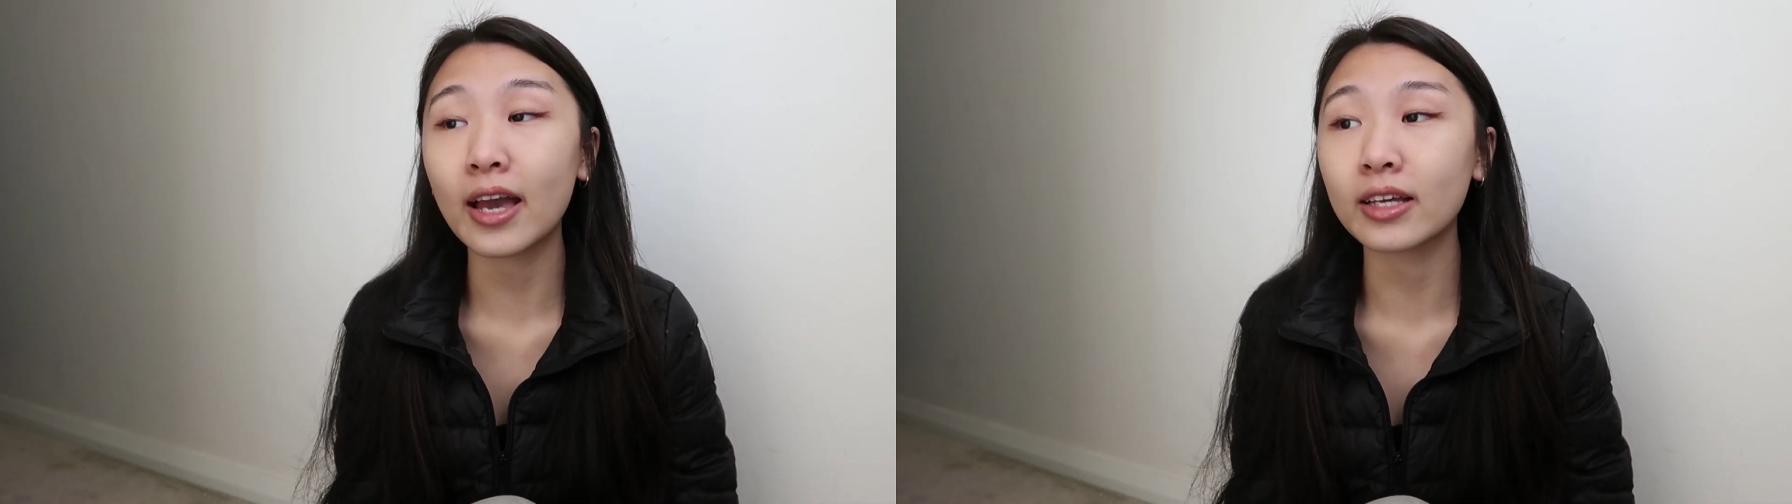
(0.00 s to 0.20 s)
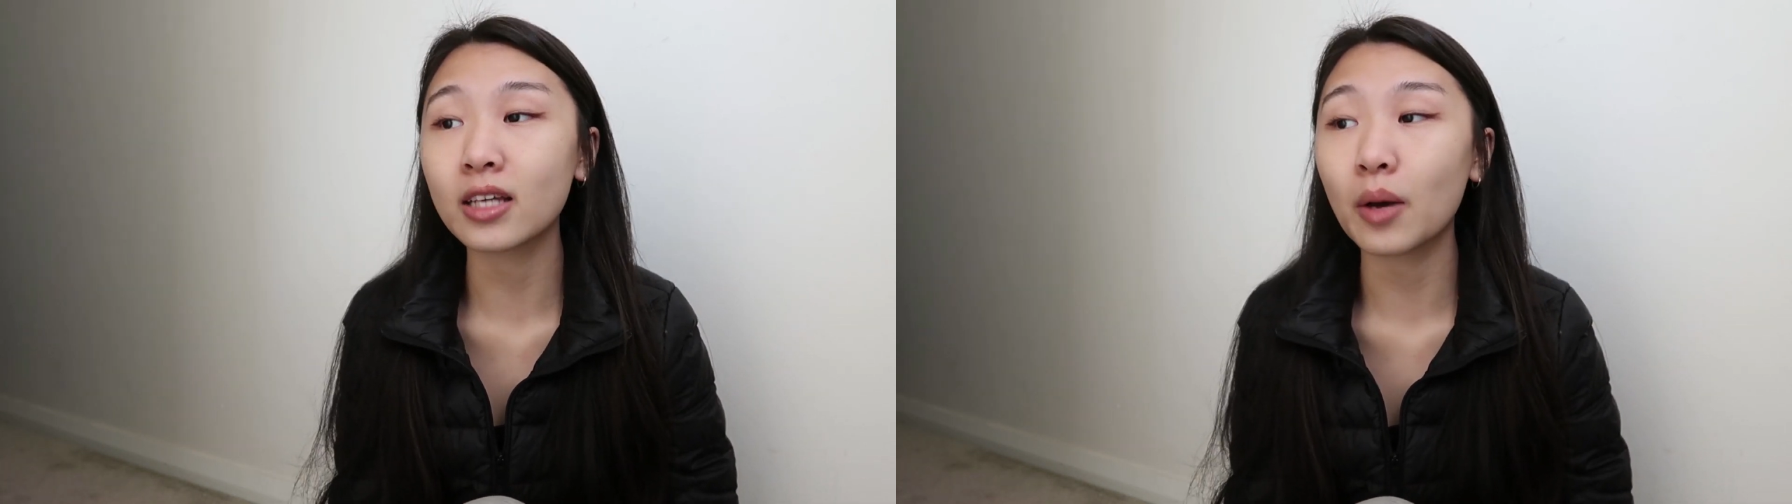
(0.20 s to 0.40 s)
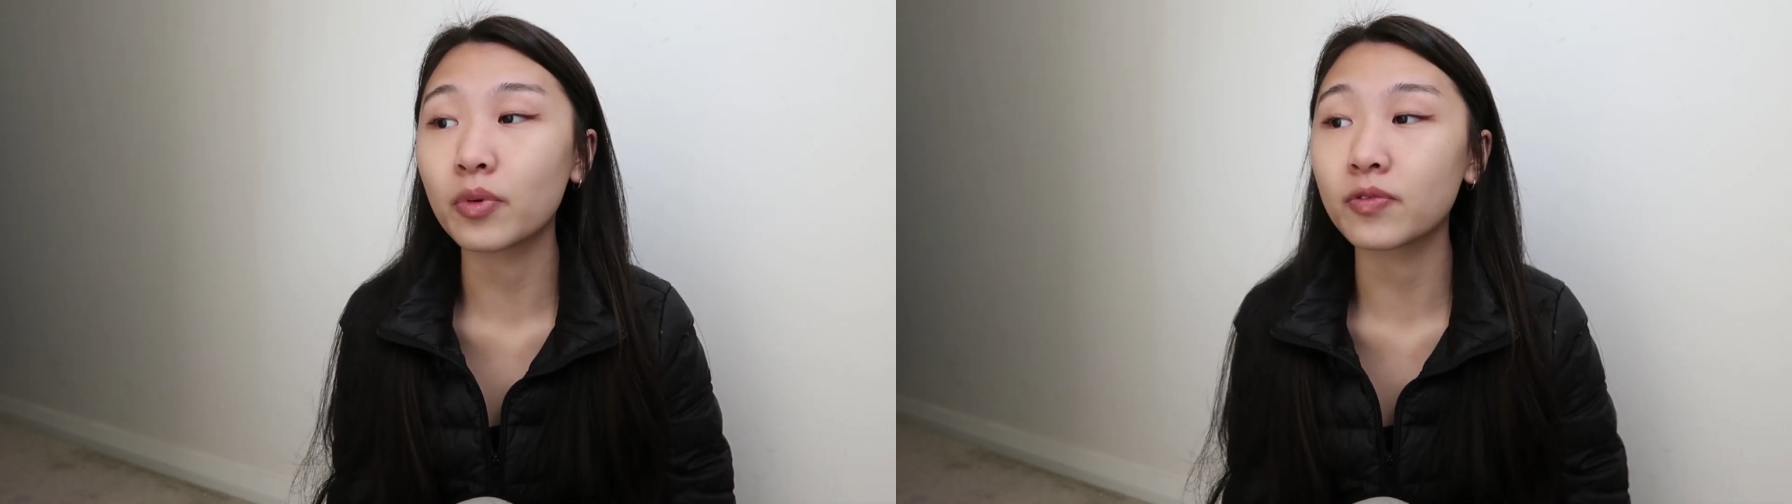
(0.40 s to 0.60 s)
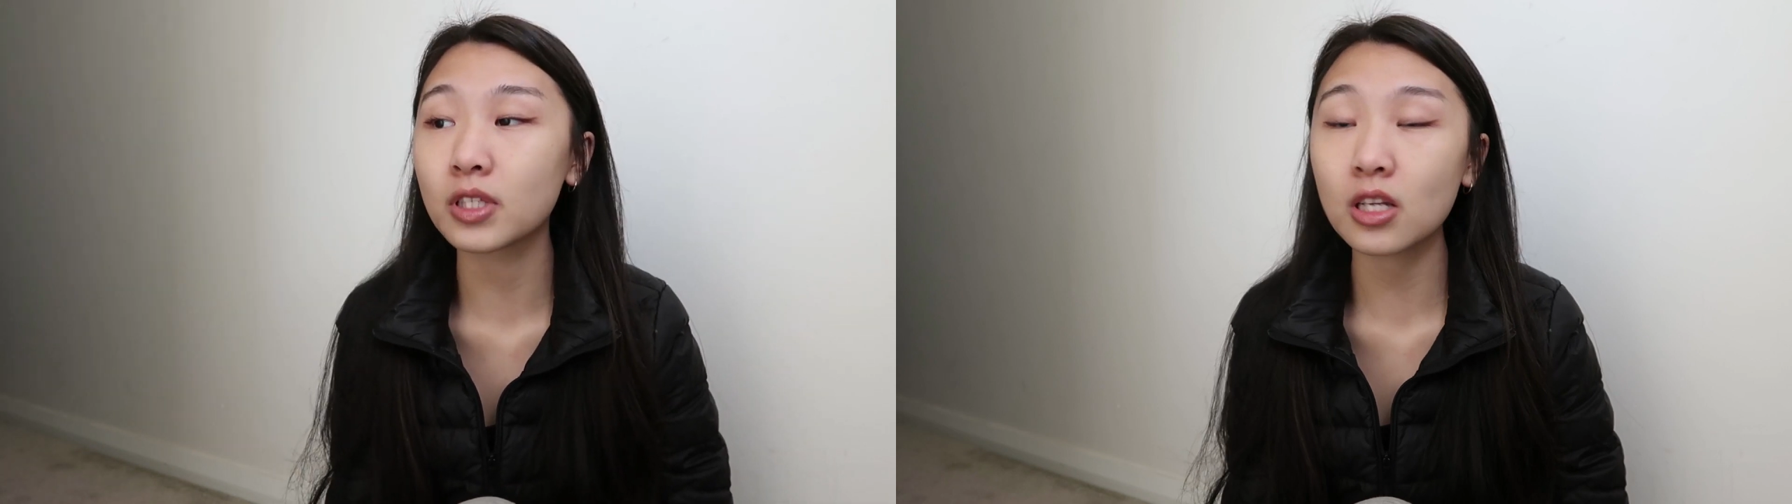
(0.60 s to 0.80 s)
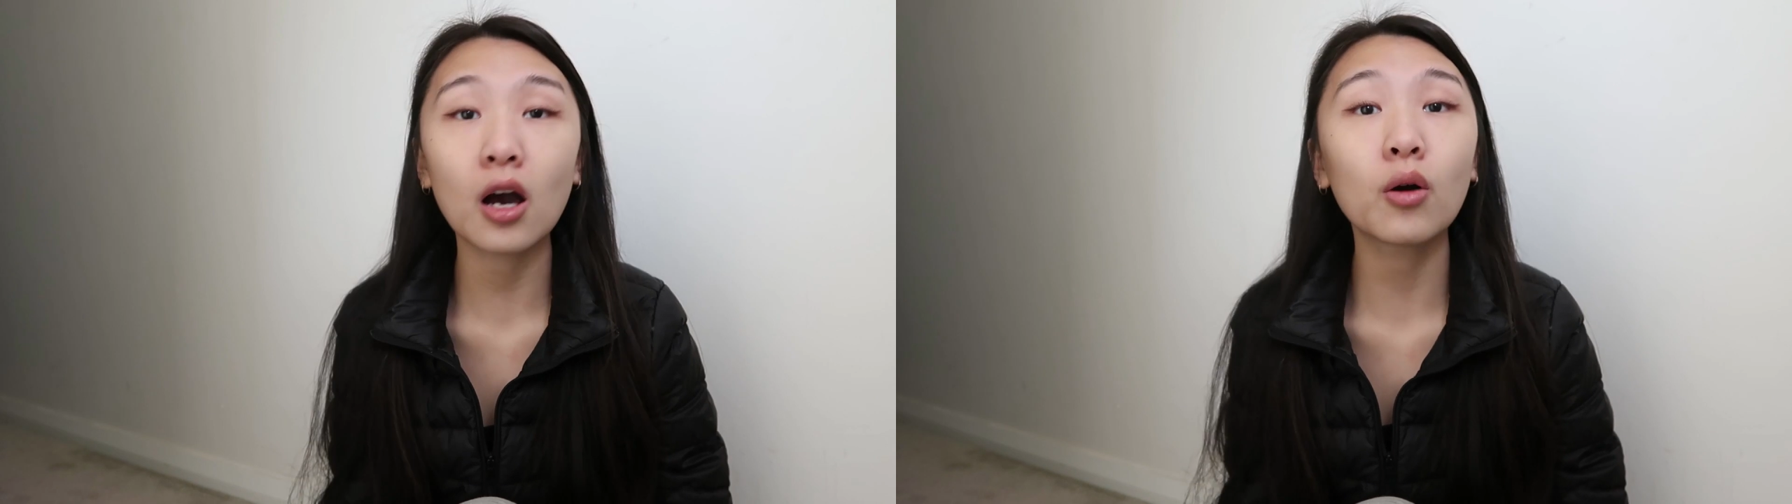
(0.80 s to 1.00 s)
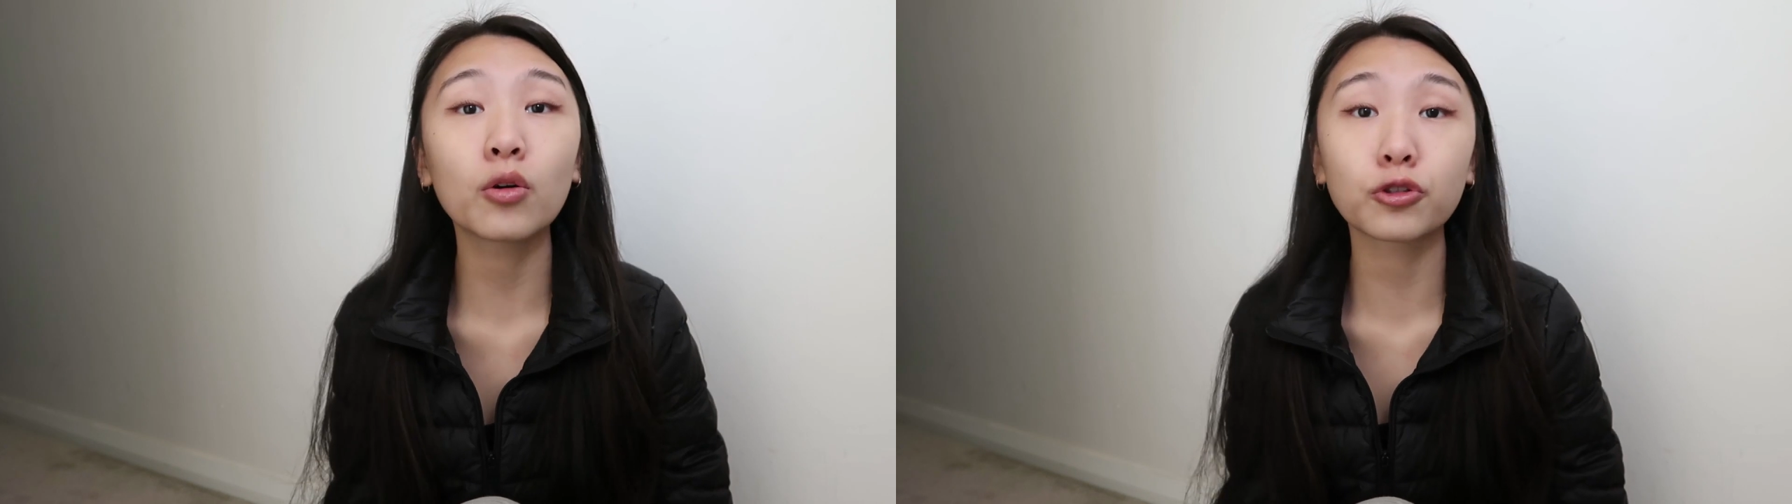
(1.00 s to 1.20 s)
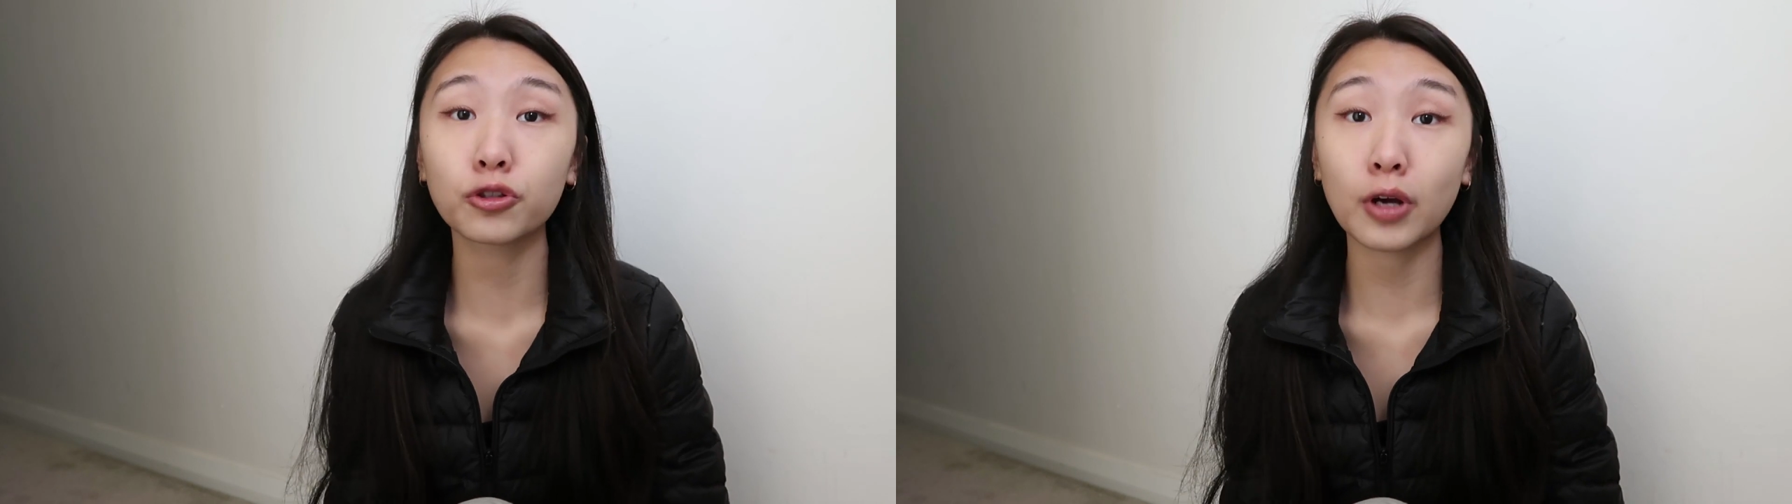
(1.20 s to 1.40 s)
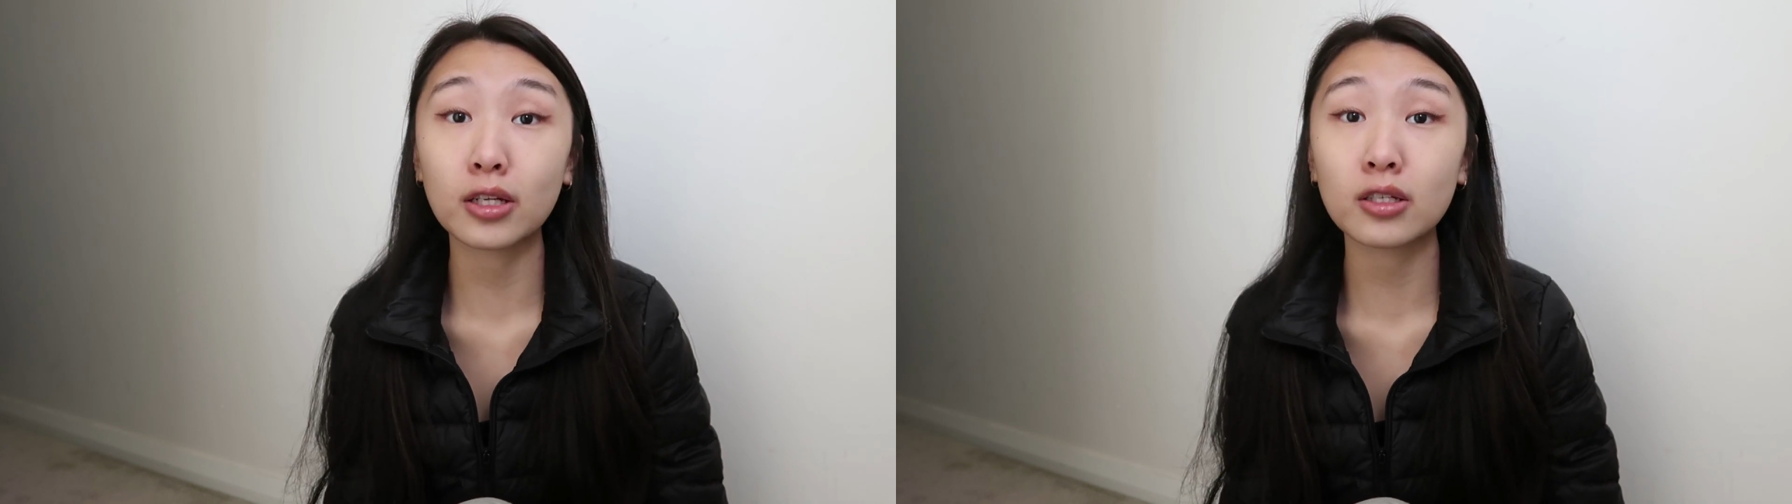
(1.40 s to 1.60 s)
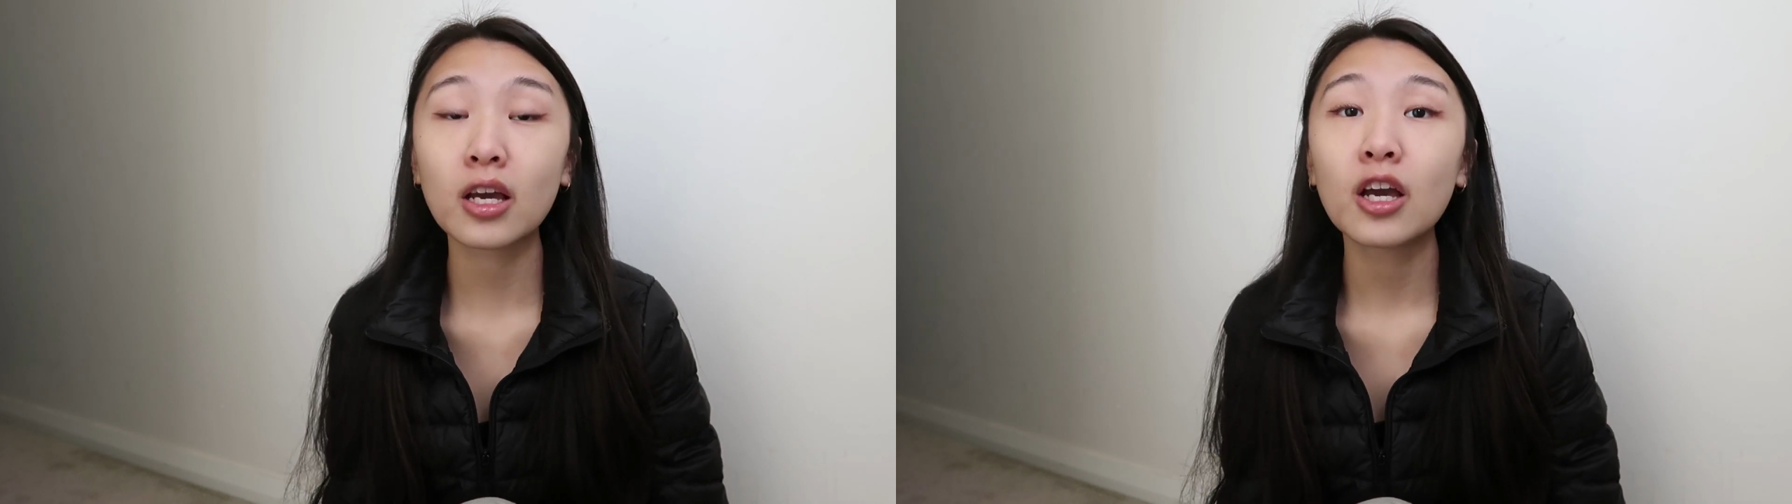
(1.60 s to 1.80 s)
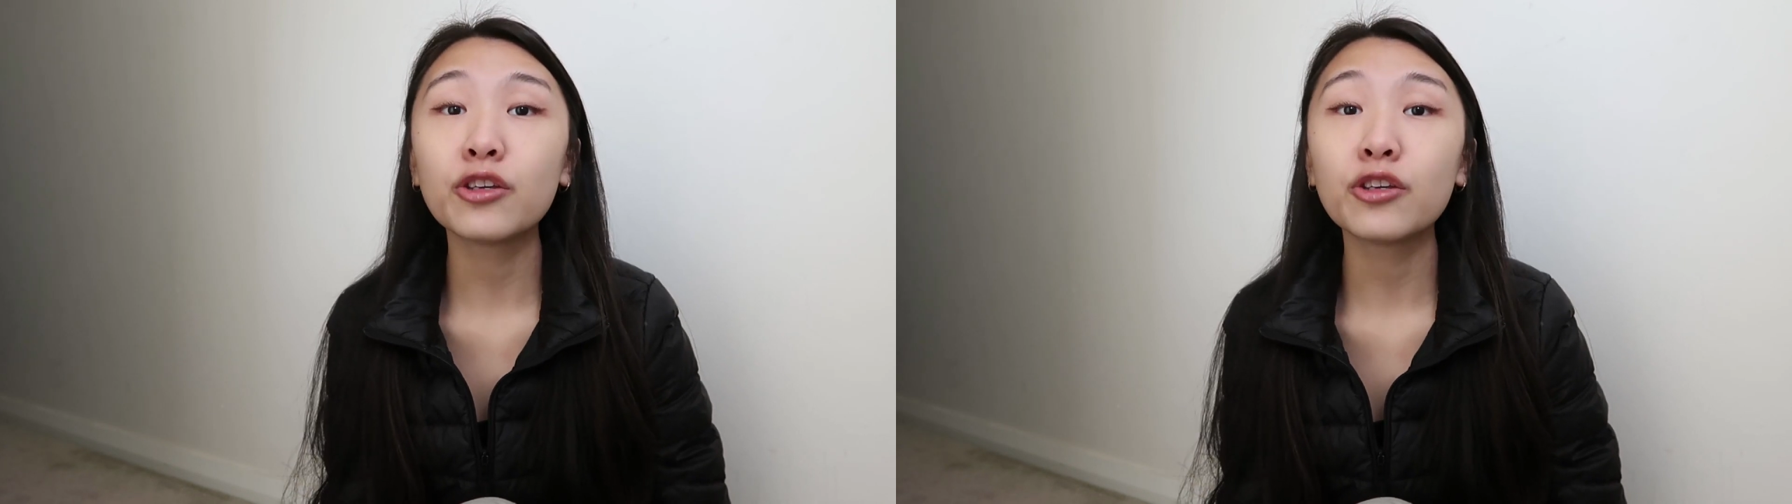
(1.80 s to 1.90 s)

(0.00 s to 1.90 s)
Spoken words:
a type of style or trend,